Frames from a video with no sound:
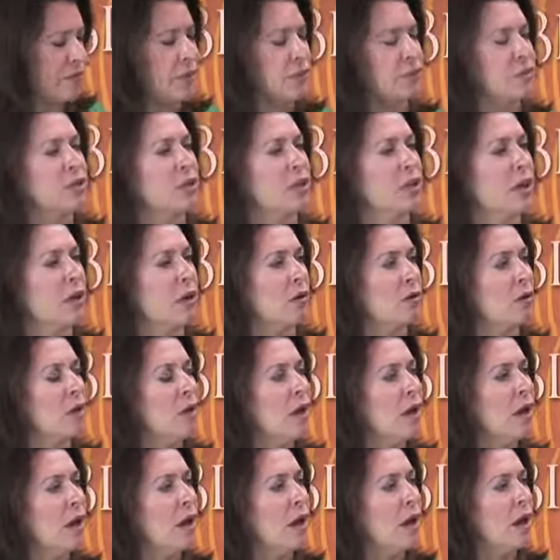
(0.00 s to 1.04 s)
years ago,
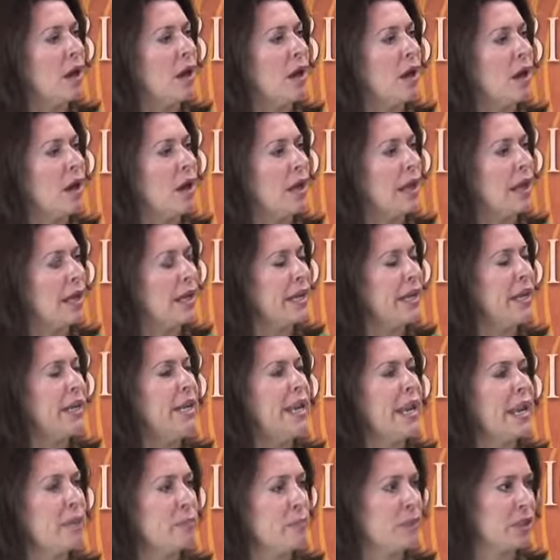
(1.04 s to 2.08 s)
and he
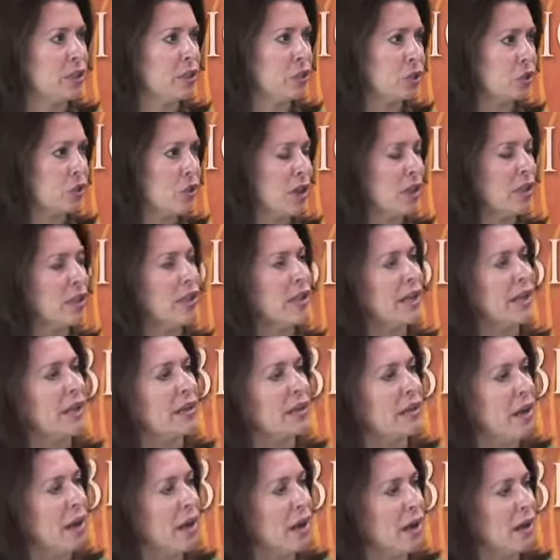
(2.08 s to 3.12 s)
had been
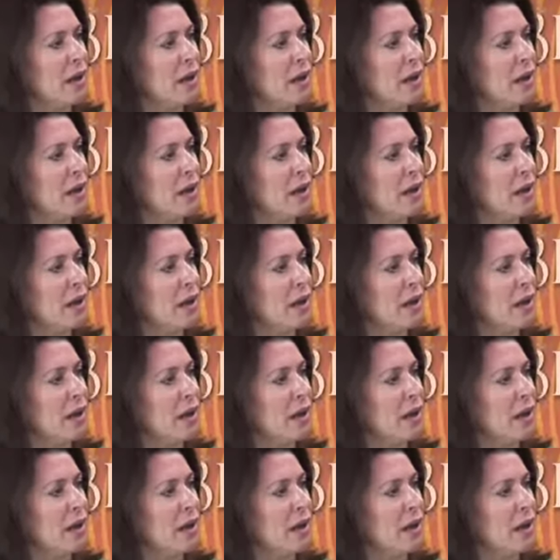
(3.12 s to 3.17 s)
struggling